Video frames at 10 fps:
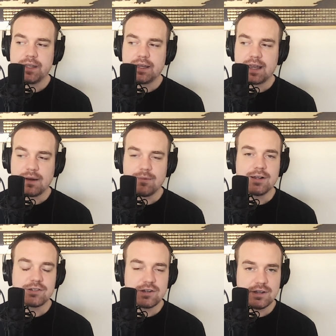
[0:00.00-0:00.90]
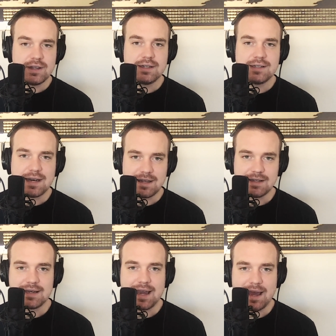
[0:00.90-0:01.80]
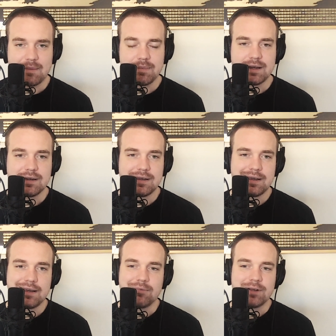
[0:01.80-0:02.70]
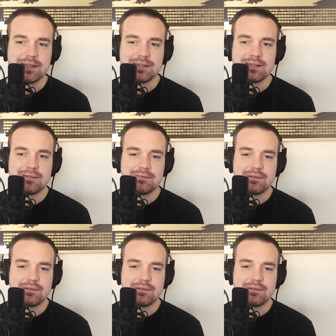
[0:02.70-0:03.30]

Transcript: again, while it's good that the sentencing happened, it was